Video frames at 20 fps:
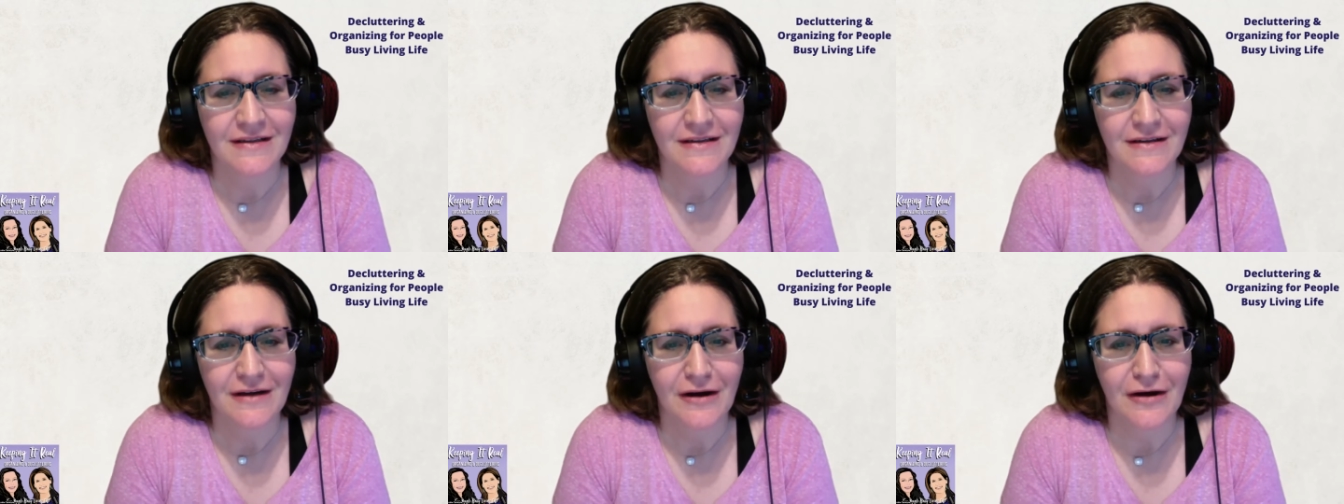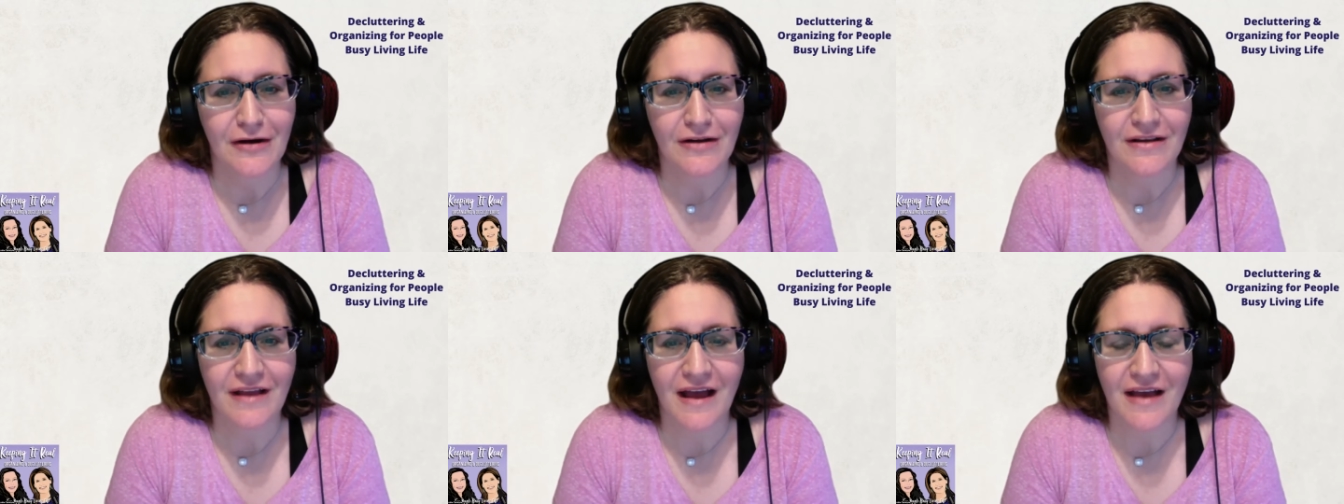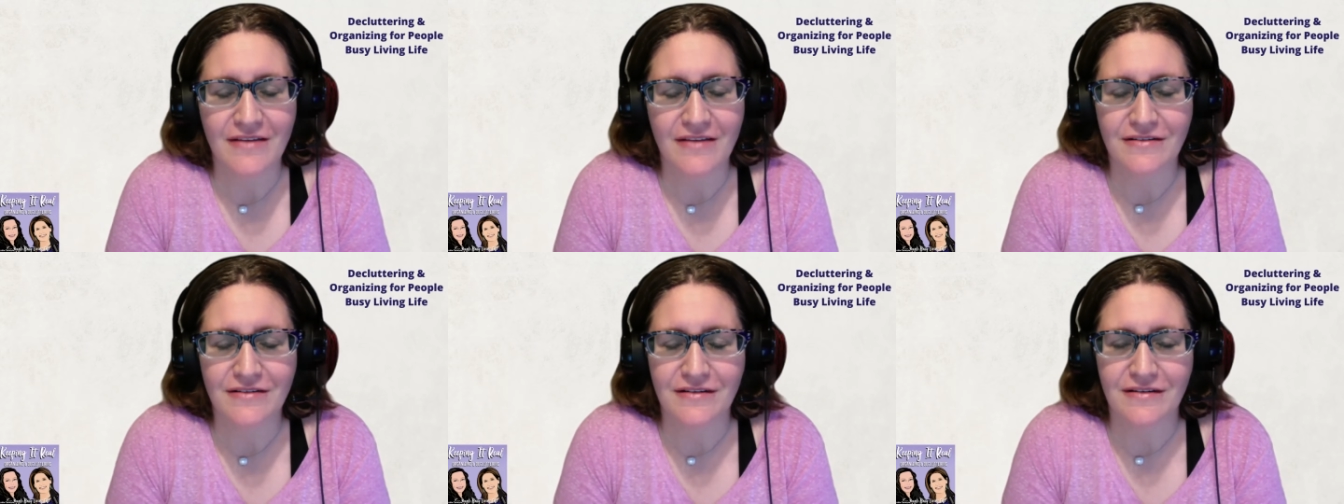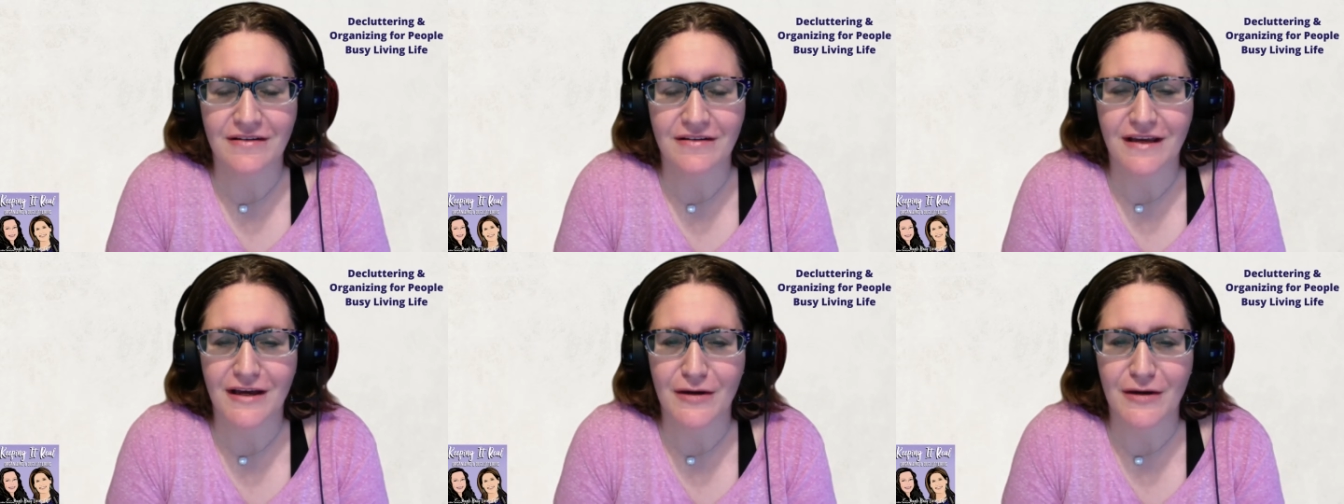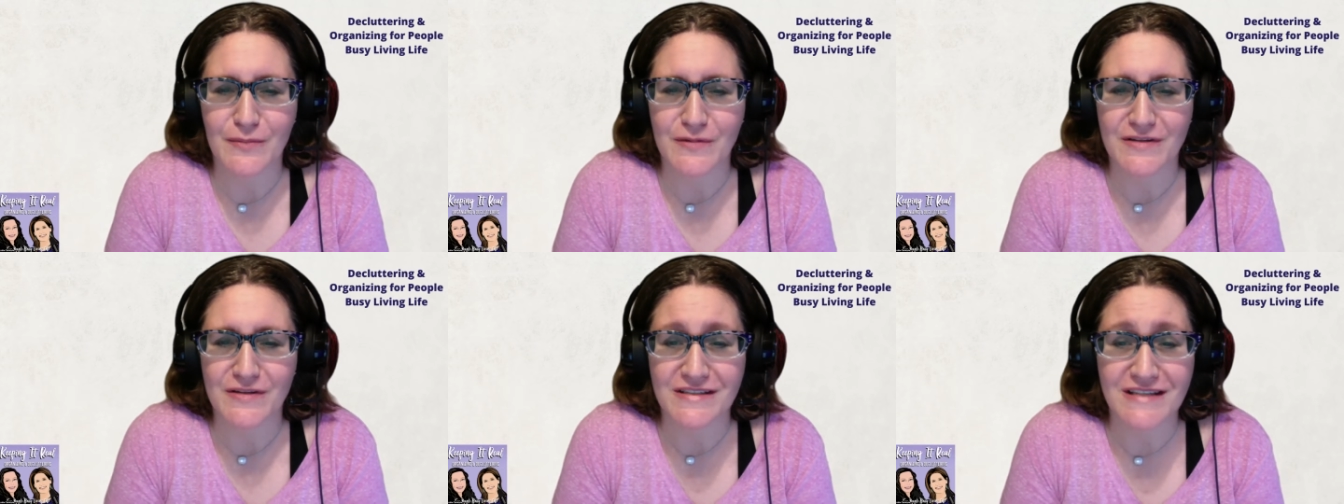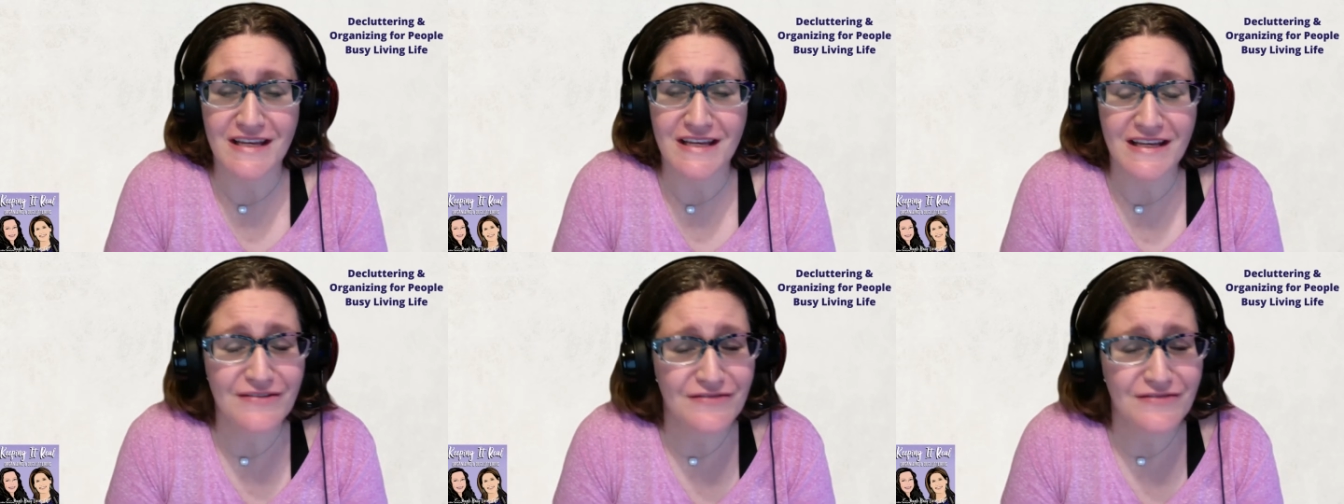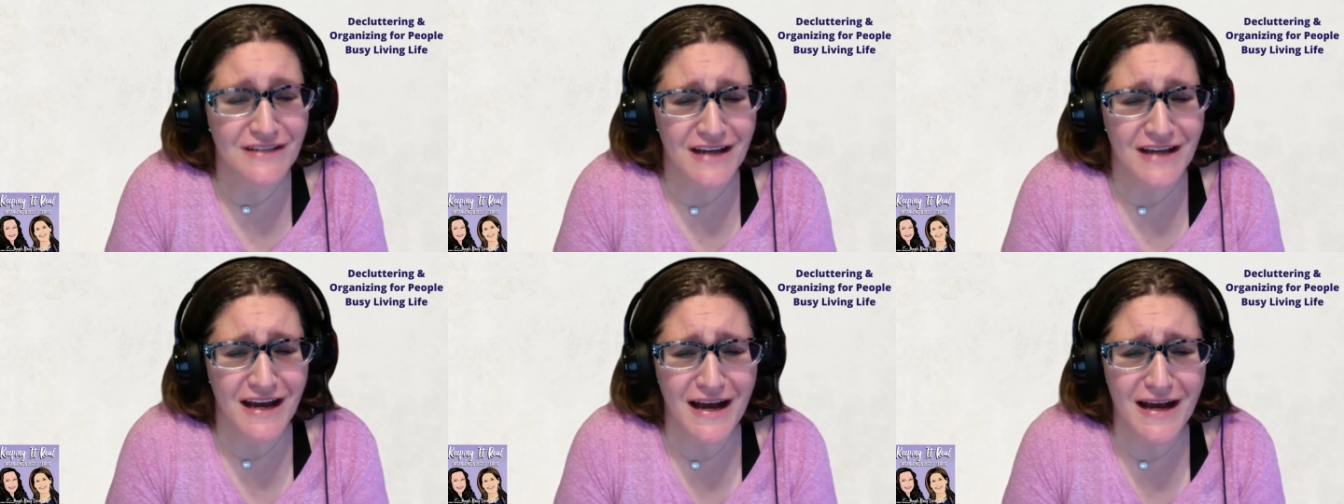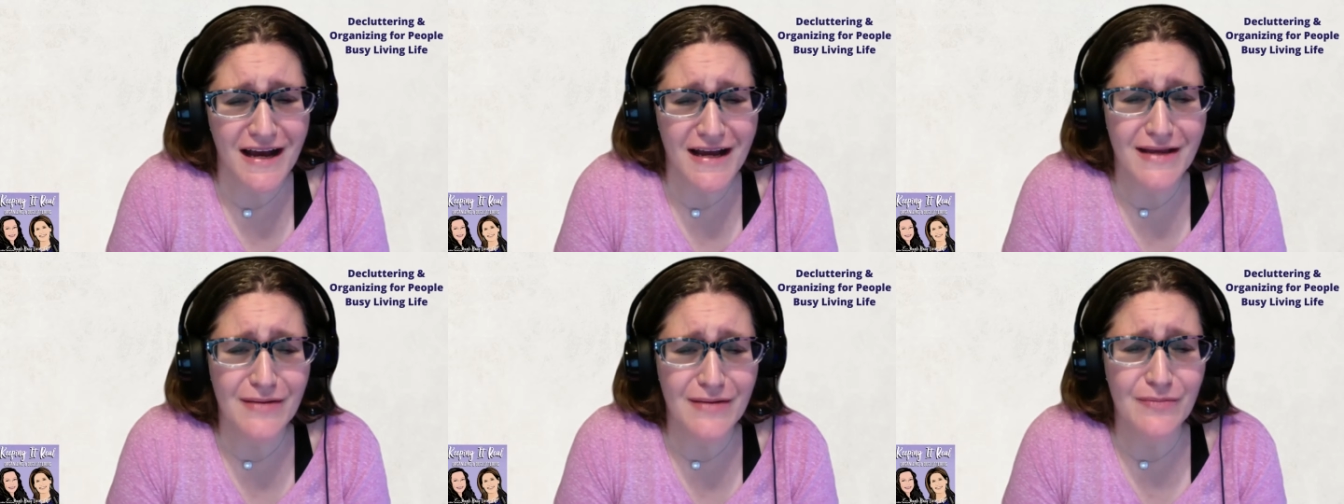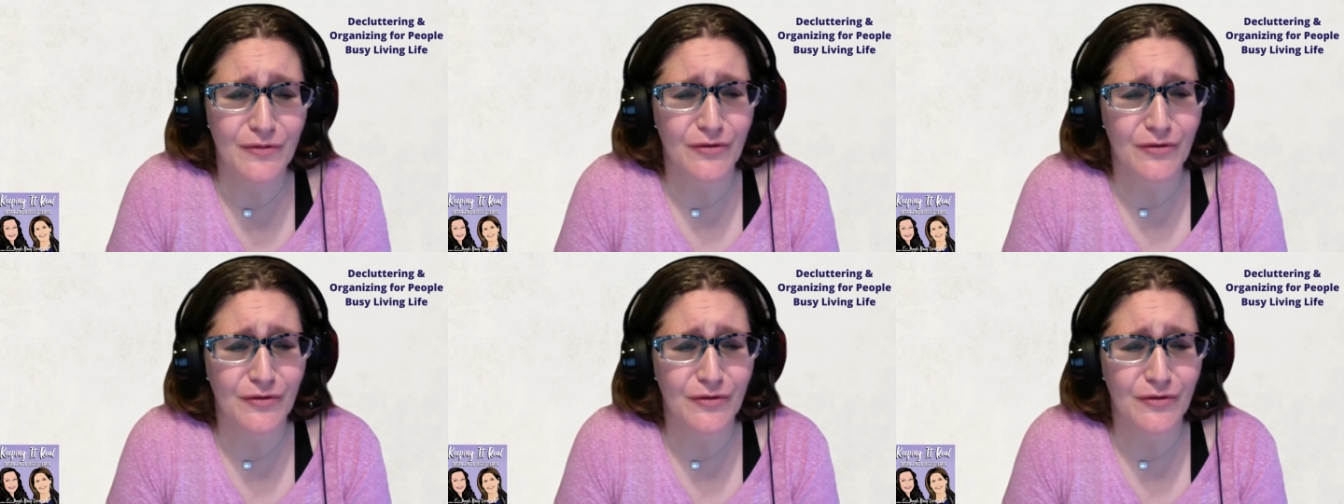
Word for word: Our class is going to help you save time,